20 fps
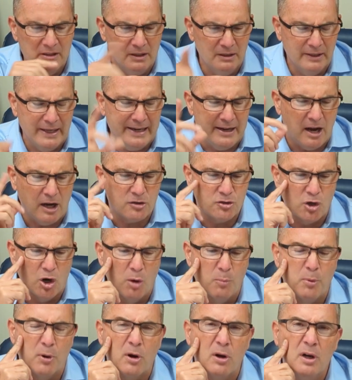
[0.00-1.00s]
Late
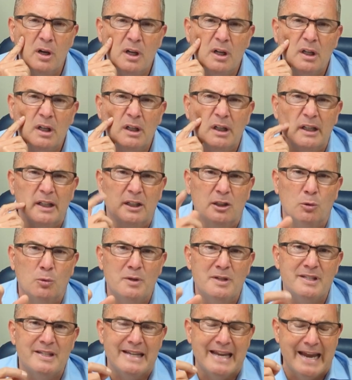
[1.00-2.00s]
October in
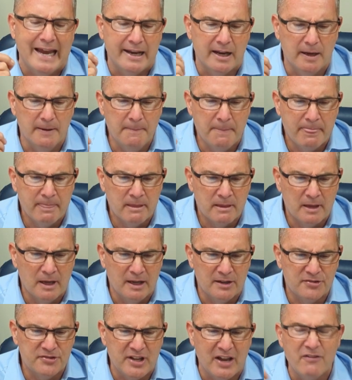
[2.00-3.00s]
Louisiana,
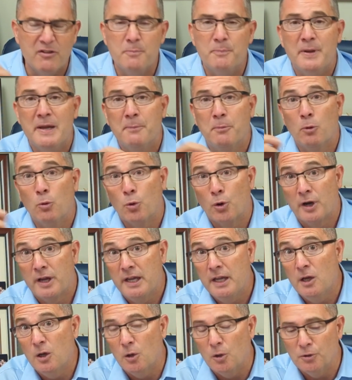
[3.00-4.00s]
7 people were
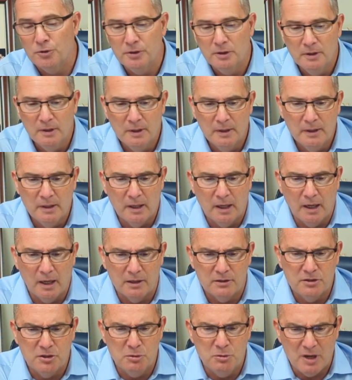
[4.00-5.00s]
killed,
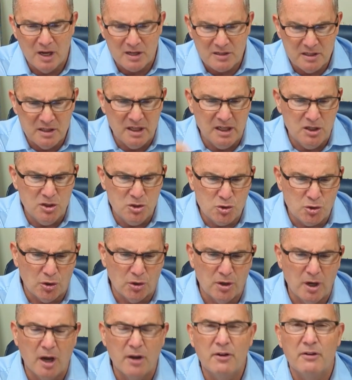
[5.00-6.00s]
2 dozen injured,
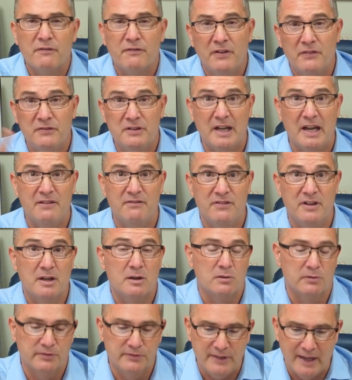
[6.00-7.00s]
158
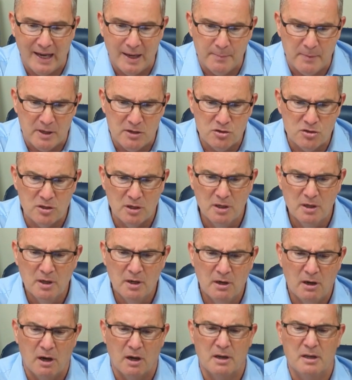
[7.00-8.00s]
vehicles damaged
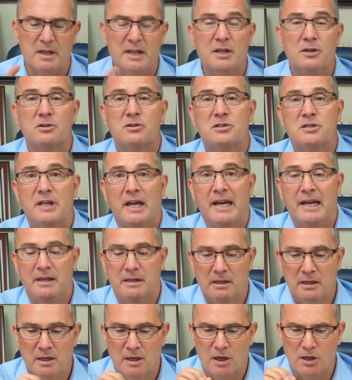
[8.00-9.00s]
on an interstate
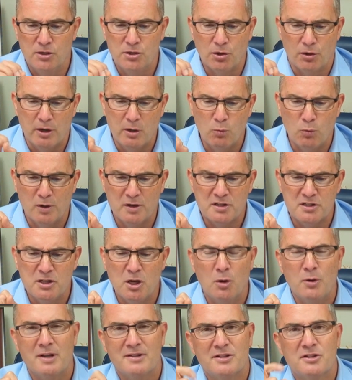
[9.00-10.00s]
during what is
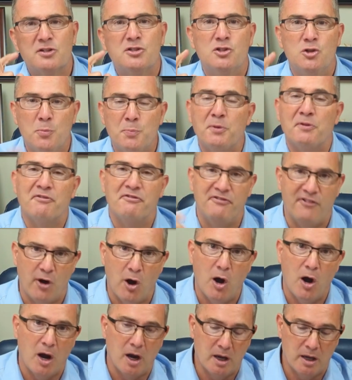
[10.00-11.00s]
known as a super
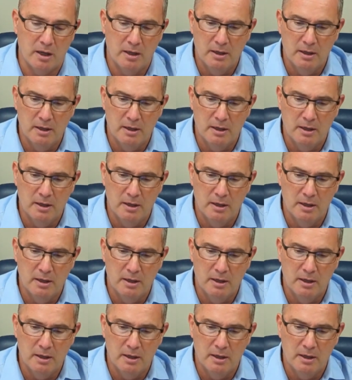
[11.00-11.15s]
fog.